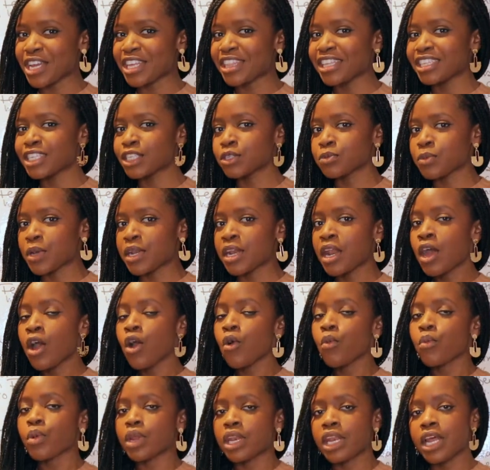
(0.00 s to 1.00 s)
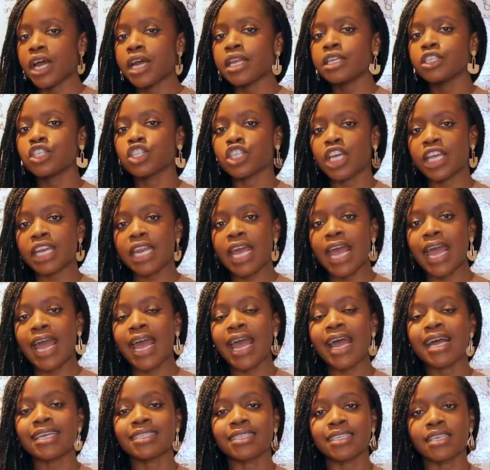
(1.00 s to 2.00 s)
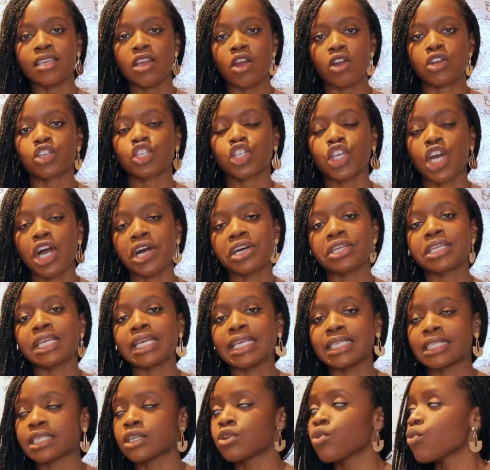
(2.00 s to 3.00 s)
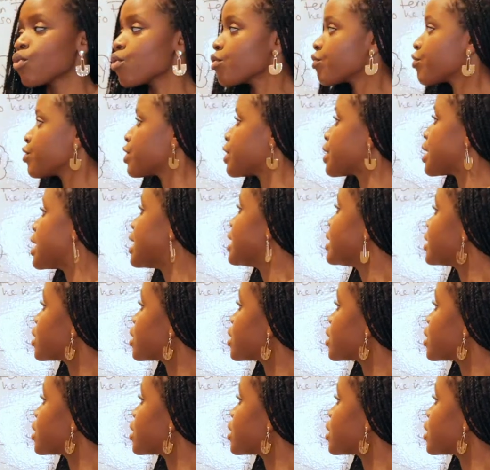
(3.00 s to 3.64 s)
and this is when we learn Jane Eyre as a young child is an orphan.